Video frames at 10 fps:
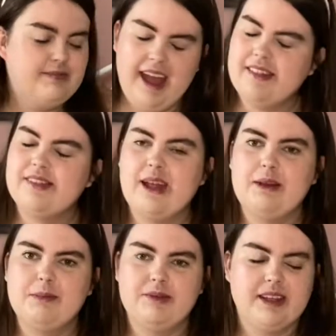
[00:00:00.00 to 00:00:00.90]
hands down,
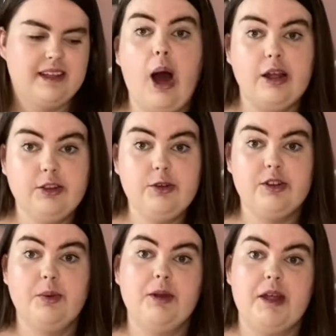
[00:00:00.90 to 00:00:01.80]
I'm loving it. I do just
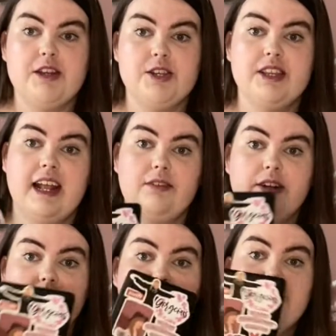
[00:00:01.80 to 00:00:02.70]
want to mention the elephant
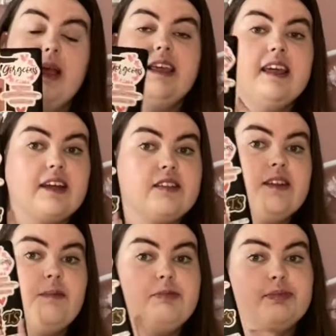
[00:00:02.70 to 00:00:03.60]
in the room. Yes,
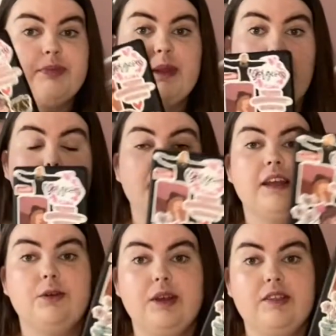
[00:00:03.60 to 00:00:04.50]
my
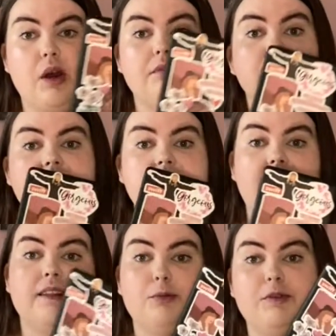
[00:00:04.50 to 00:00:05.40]
Kindle is covered in
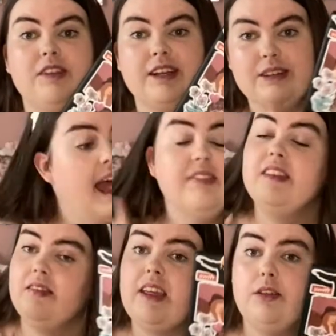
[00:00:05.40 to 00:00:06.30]
Taylor Swift stickers and
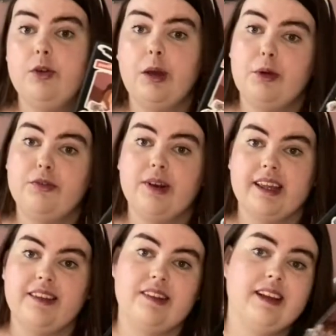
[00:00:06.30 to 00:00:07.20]
they do come off really
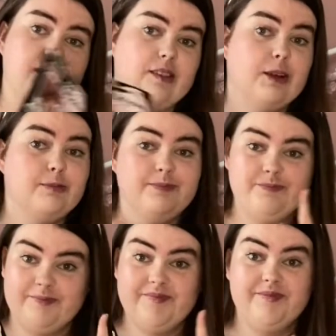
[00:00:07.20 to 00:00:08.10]
easily, so
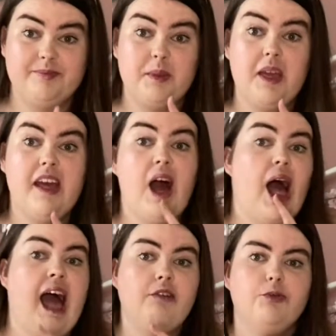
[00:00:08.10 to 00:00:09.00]
I
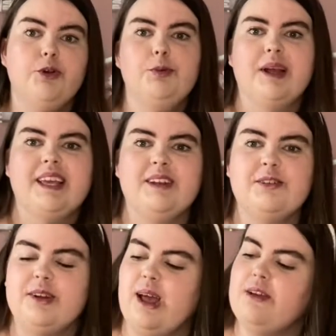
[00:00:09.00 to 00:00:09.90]
haven't ruined my Kindle
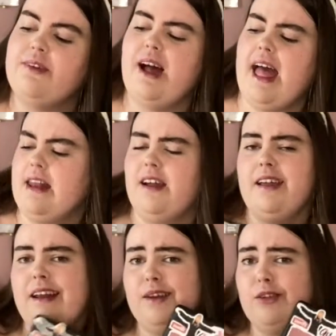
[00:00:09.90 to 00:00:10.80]
for life and I
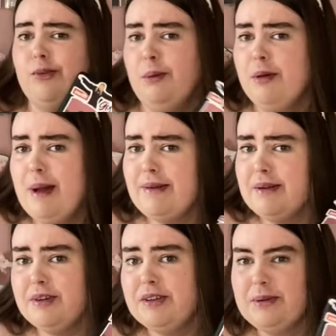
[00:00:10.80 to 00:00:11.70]
like to swap them out
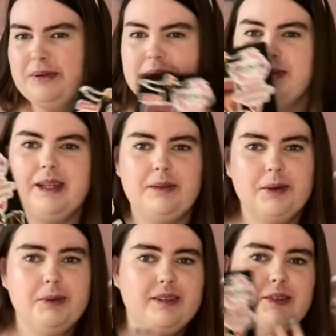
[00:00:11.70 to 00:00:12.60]
every so often, but at the moment